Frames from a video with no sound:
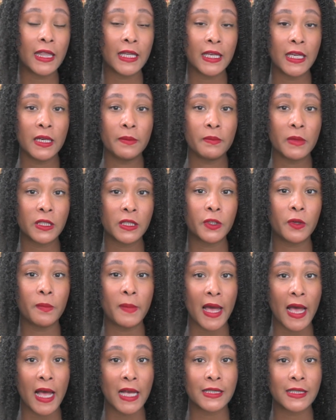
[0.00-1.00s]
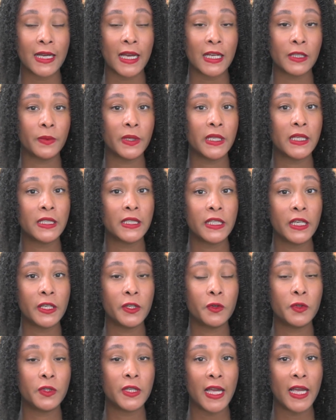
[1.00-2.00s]
lean muscle mass as we
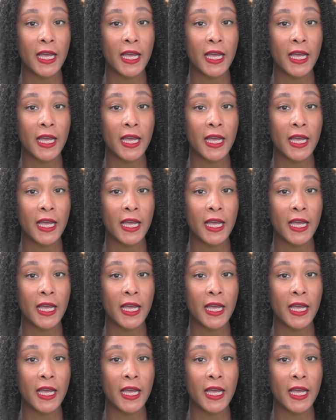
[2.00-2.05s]
continue to